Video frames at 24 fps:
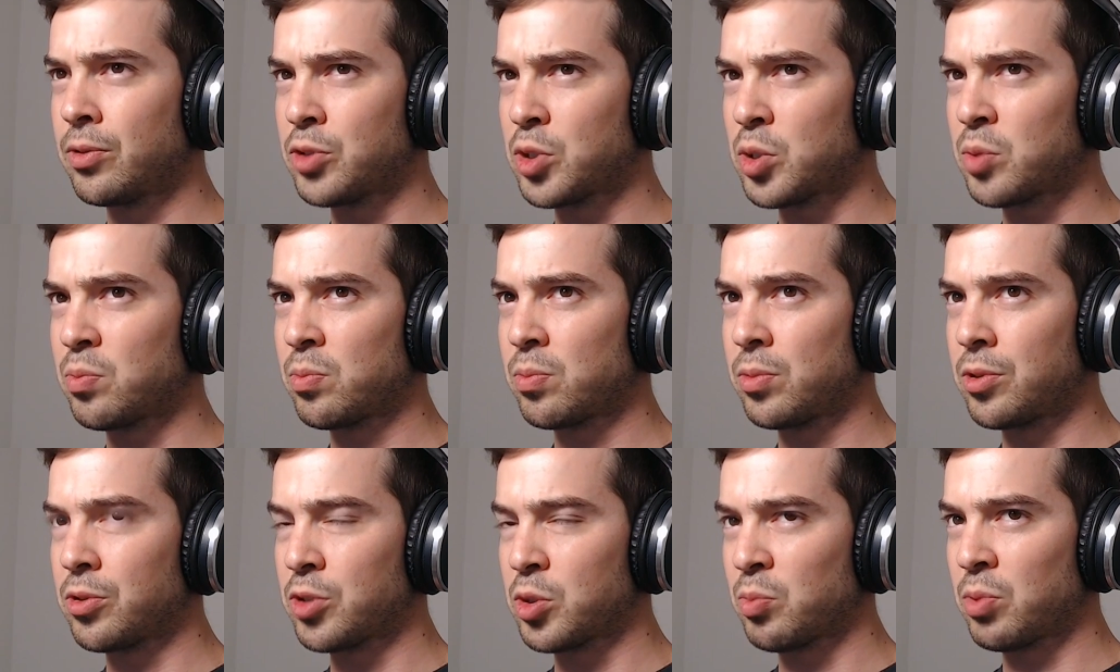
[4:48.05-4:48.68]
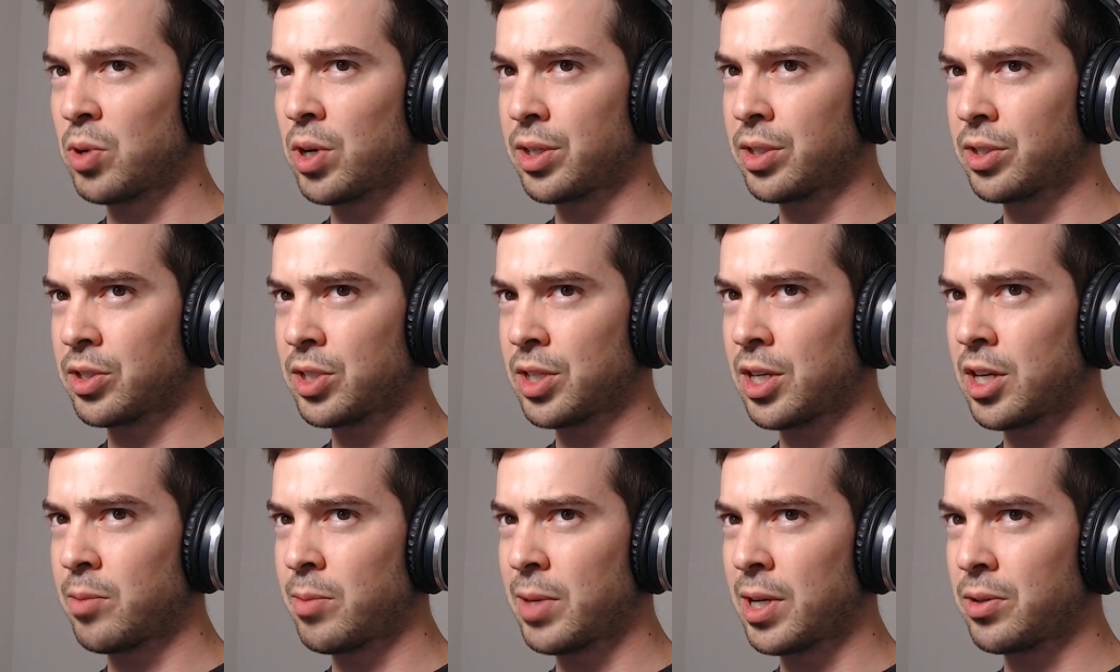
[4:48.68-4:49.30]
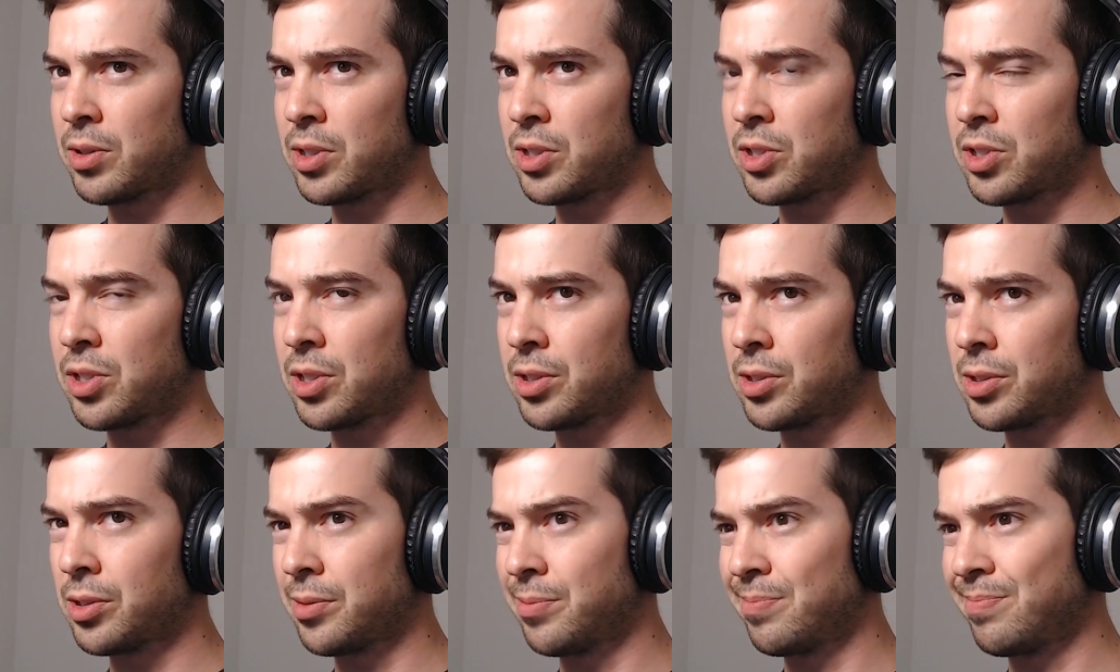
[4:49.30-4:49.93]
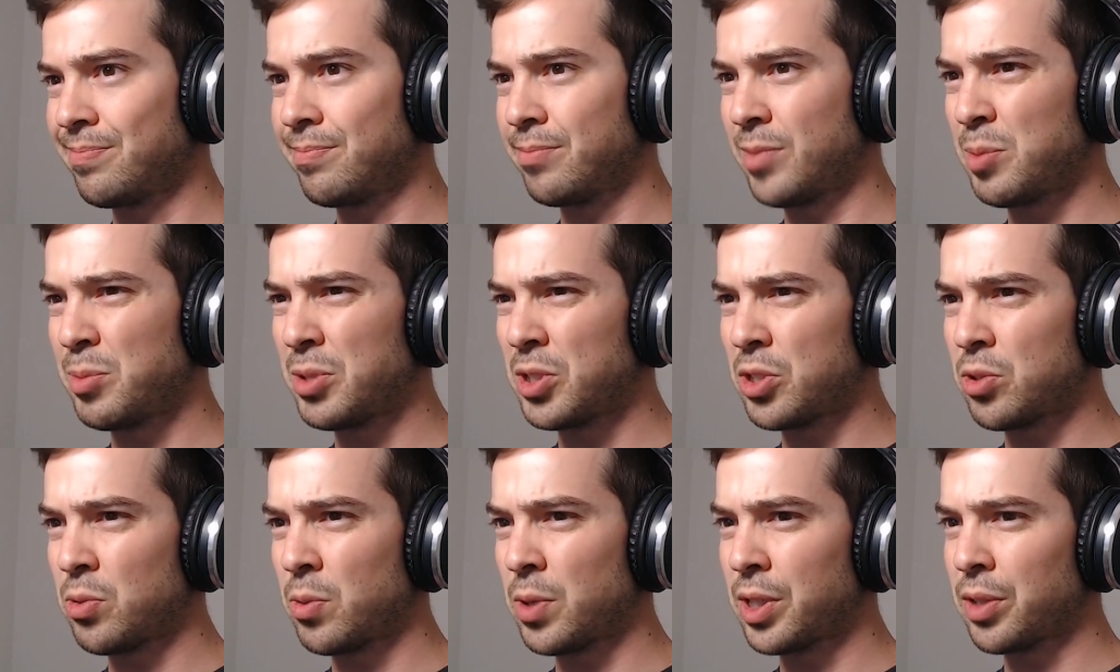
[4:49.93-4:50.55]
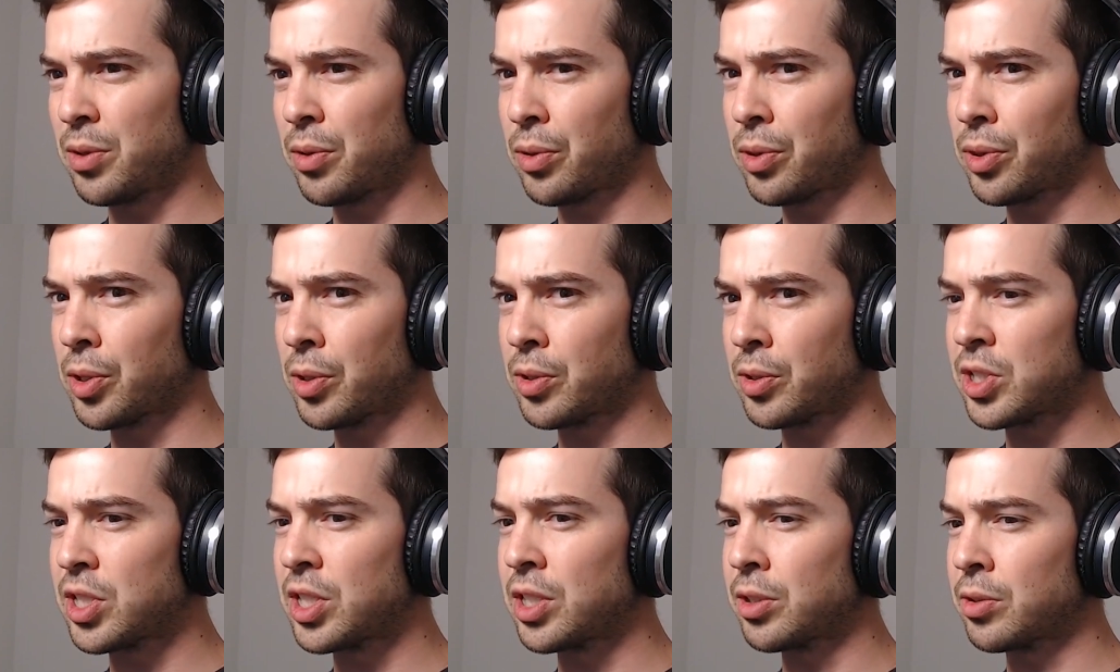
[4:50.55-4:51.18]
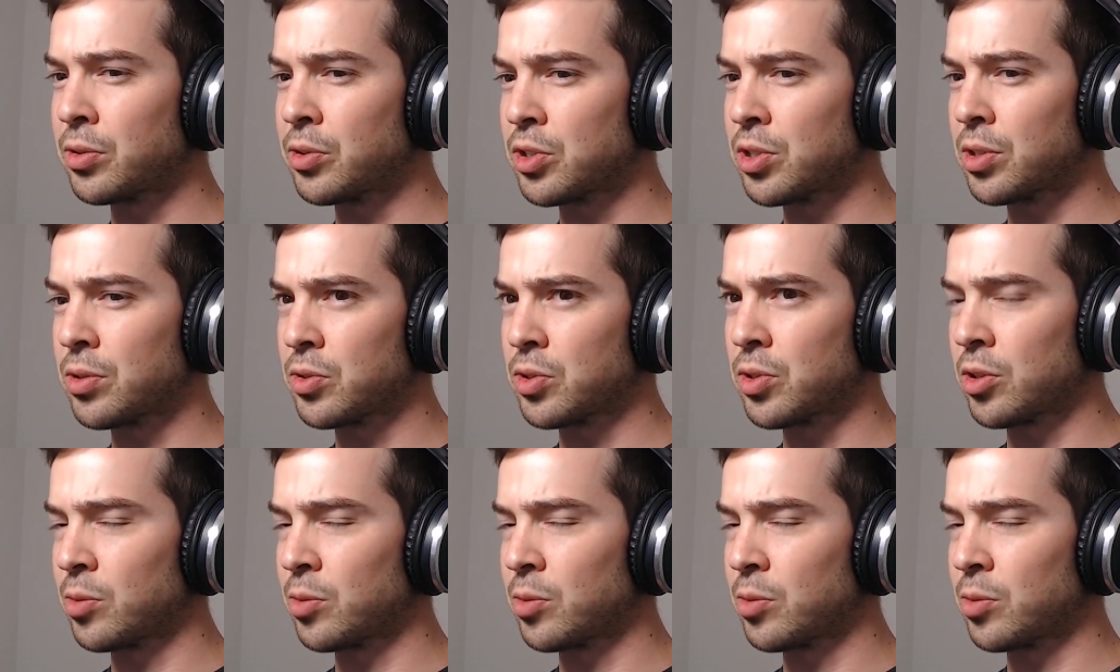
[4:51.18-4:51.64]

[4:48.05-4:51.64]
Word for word: those those products came out until maybe 2013 or so.